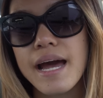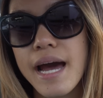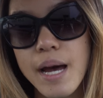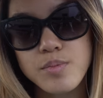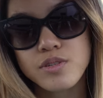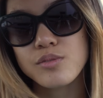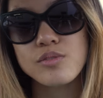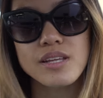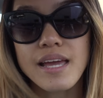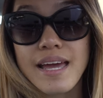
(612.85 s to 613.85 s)

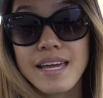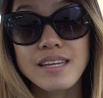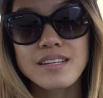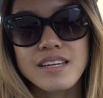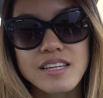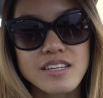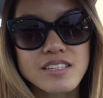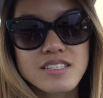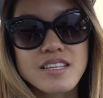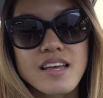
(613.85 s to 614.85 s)
absolutely hate
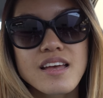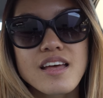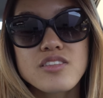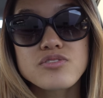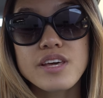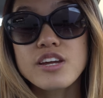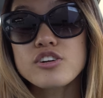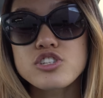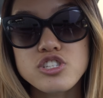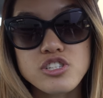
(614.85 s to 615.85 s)
is they
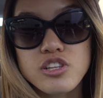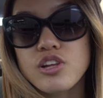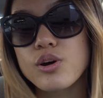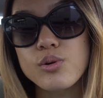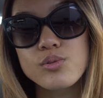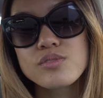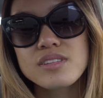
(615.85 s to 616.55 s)
are slow.